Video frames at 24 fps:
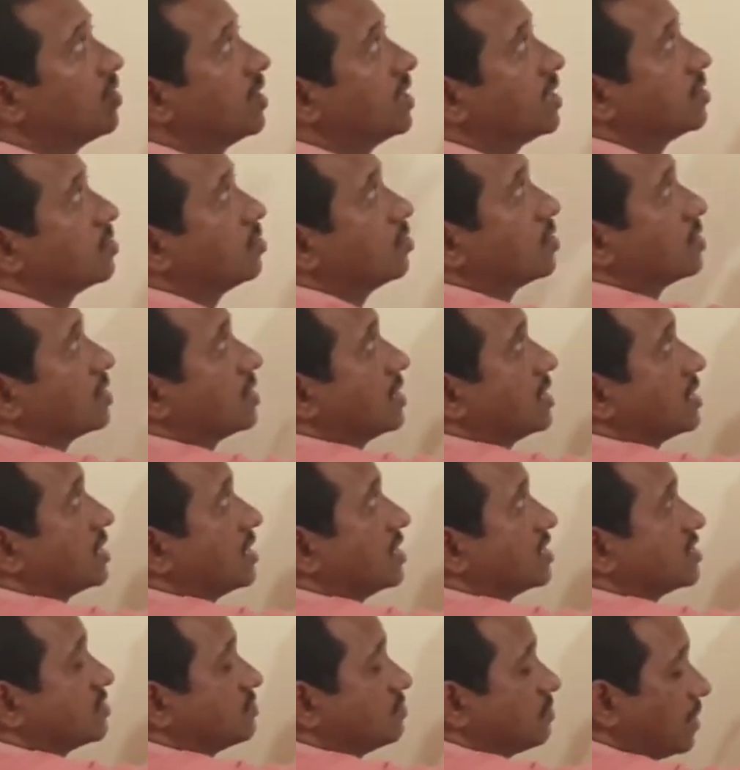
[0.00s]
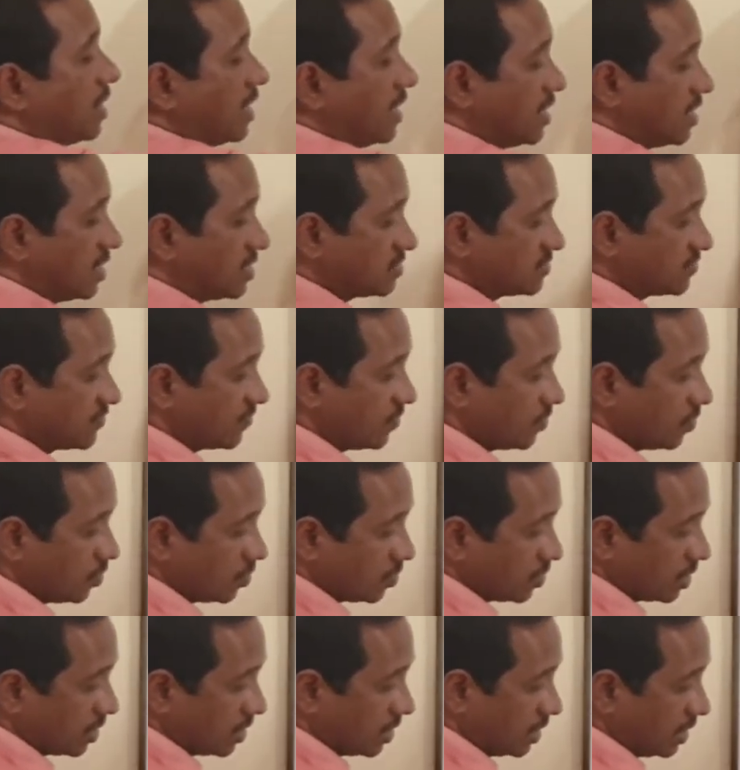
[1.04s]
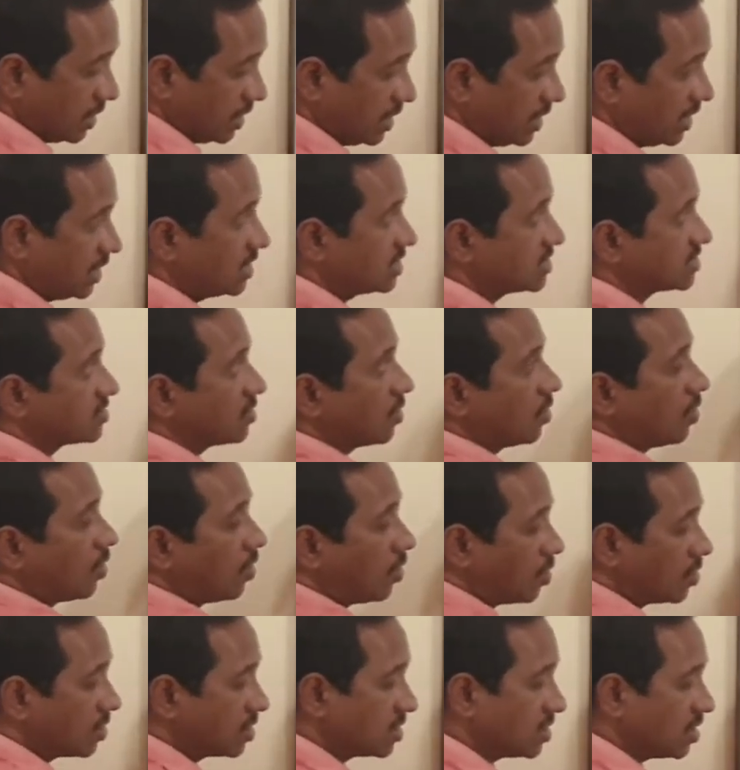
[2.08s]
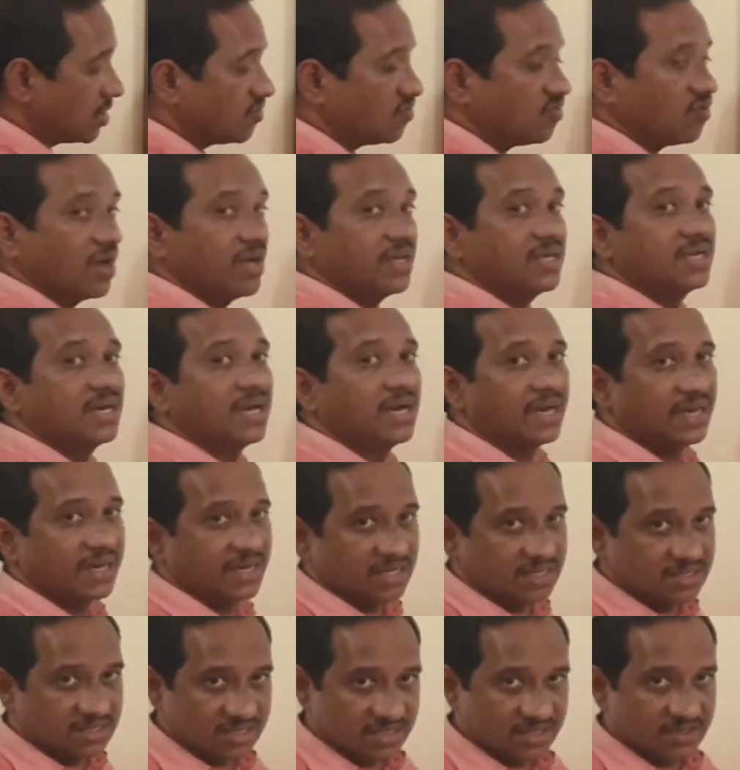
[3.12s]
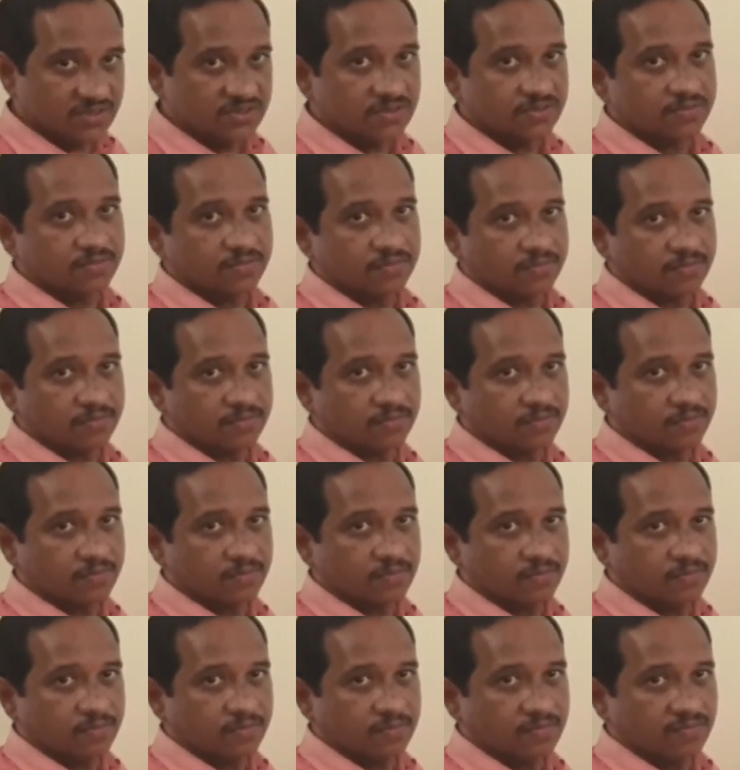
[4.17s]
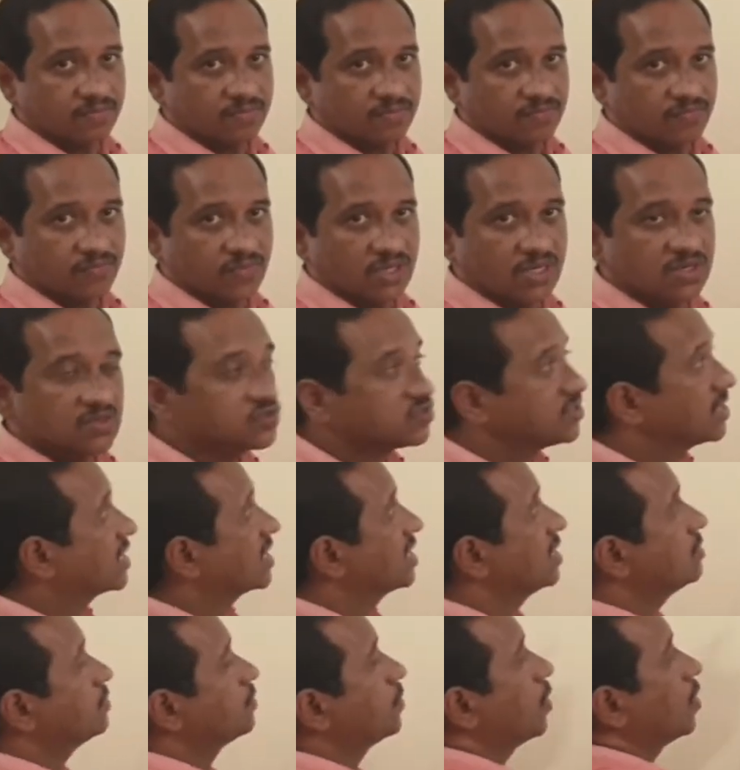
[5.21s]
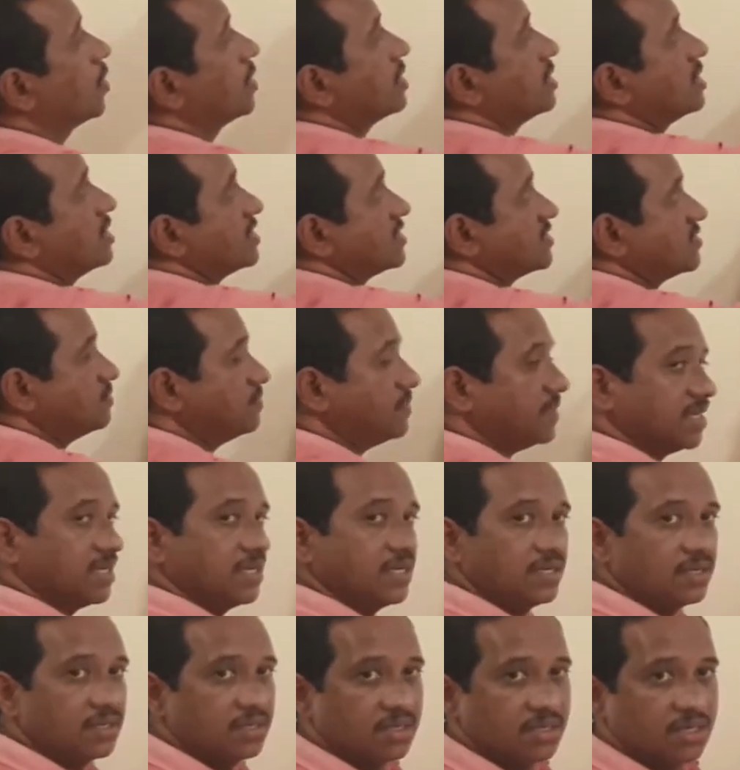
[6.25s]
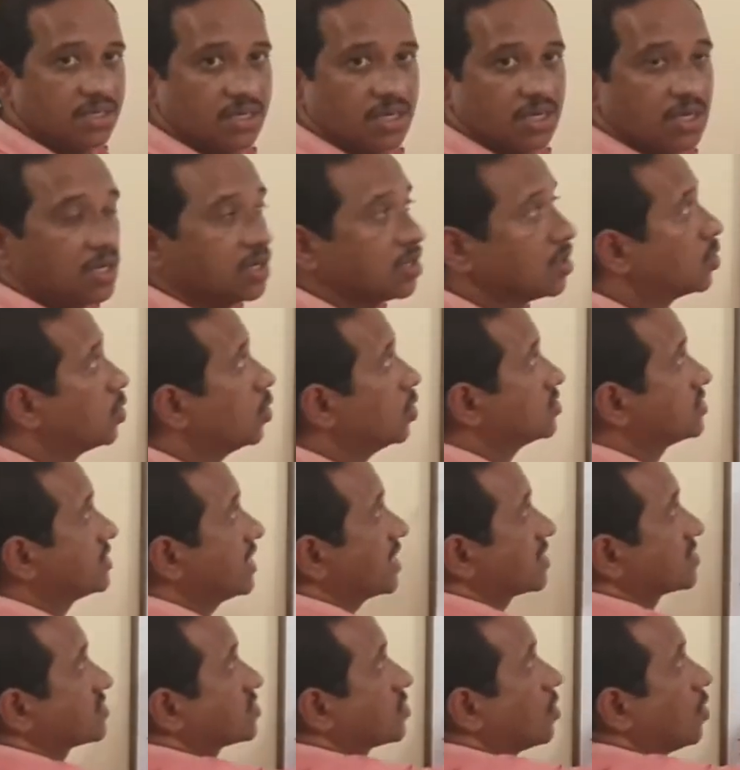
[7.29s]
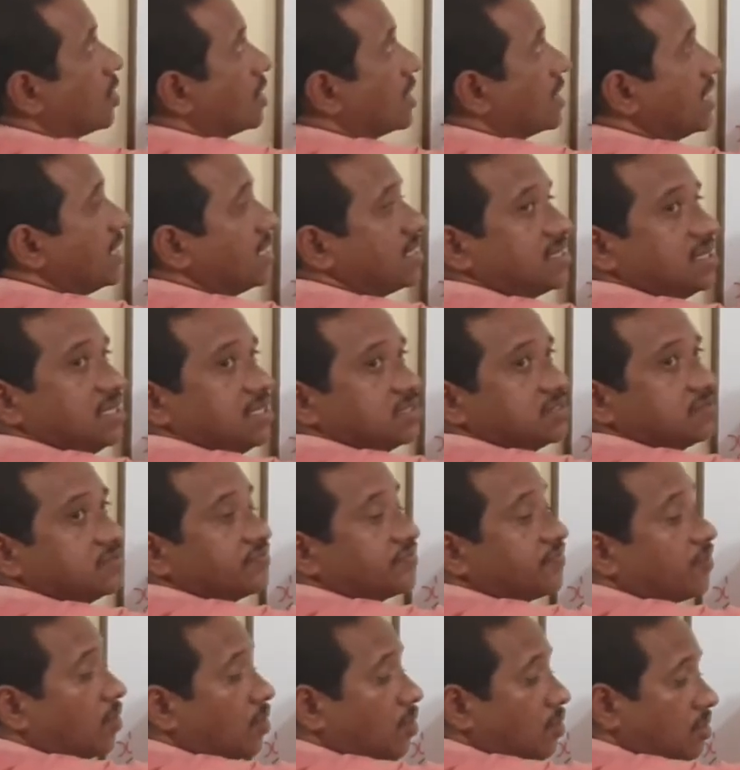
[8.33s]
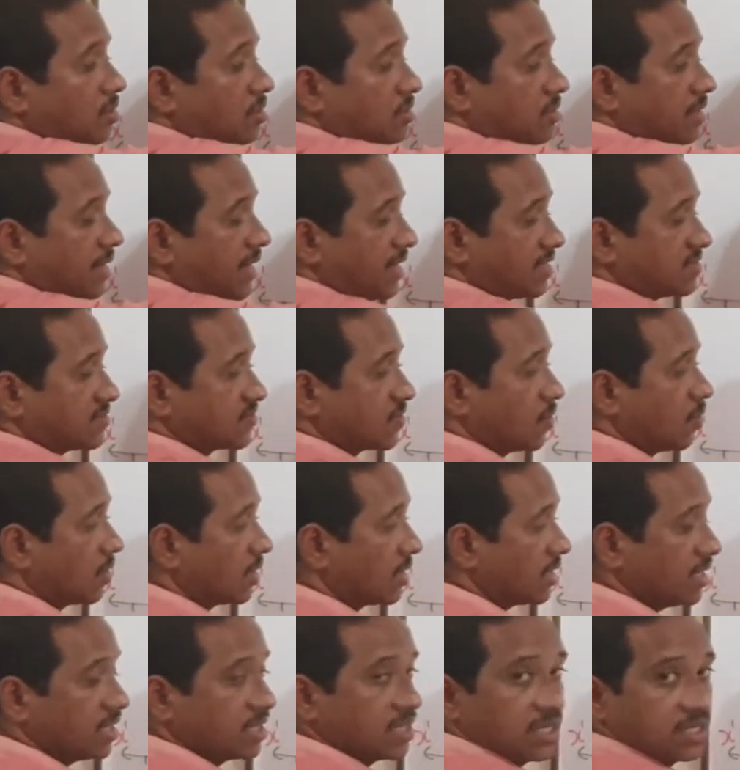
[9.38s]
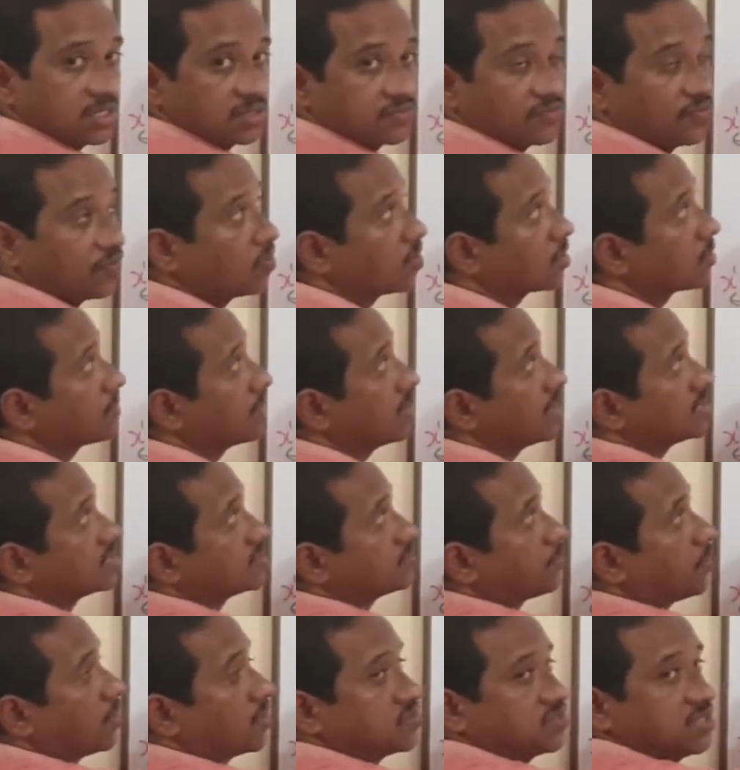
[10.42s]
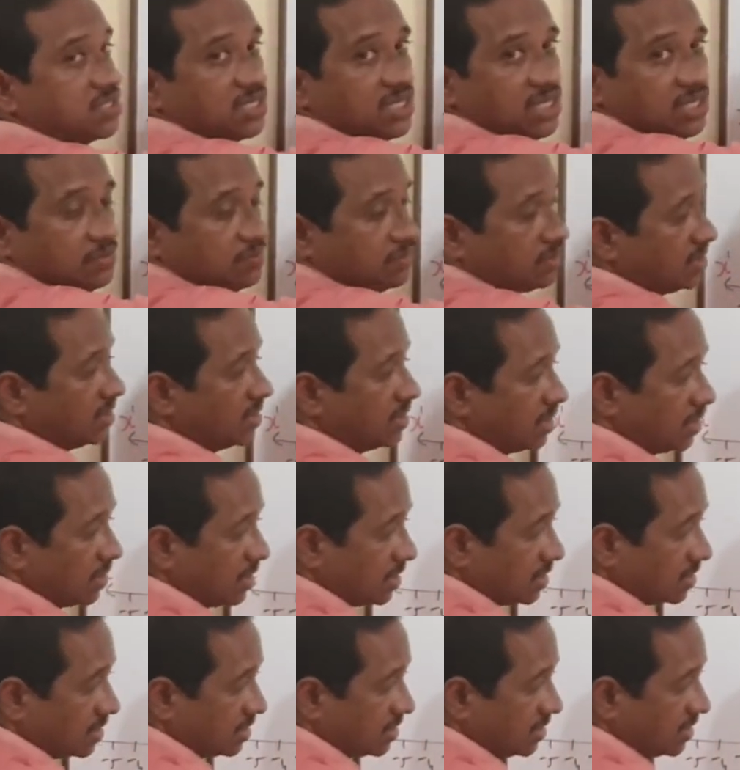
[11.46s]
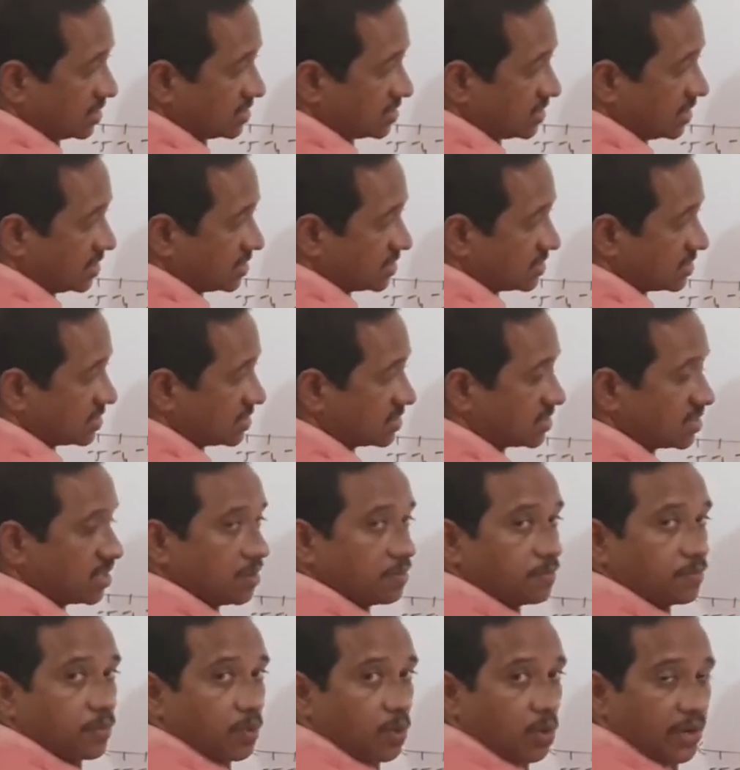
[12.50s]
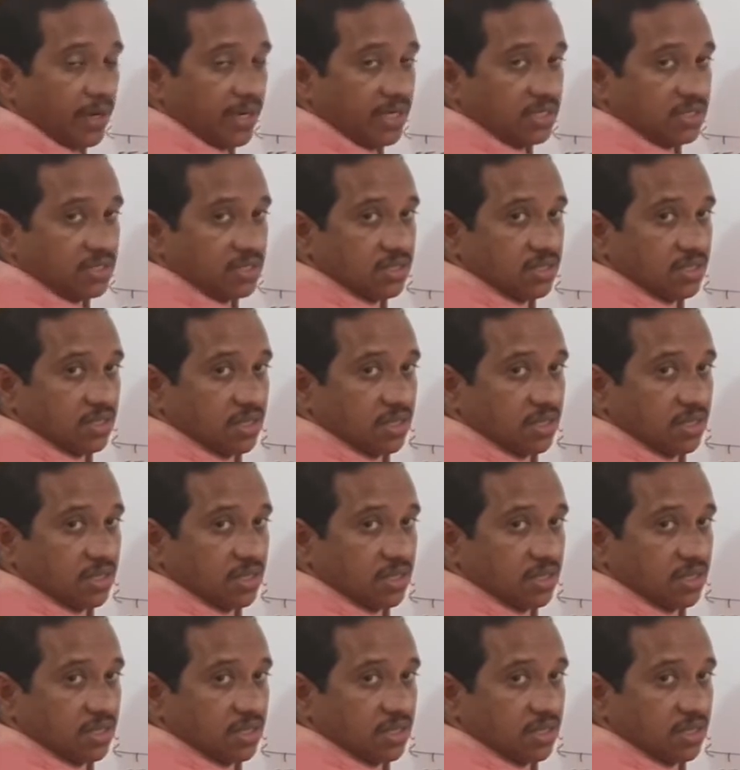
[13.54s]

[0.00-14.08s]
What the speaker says: y-coordinate is -4 is on the y-axis. Second point is B, whose x-coordinate is 4. X-coordinate is 4 means positive. This is the point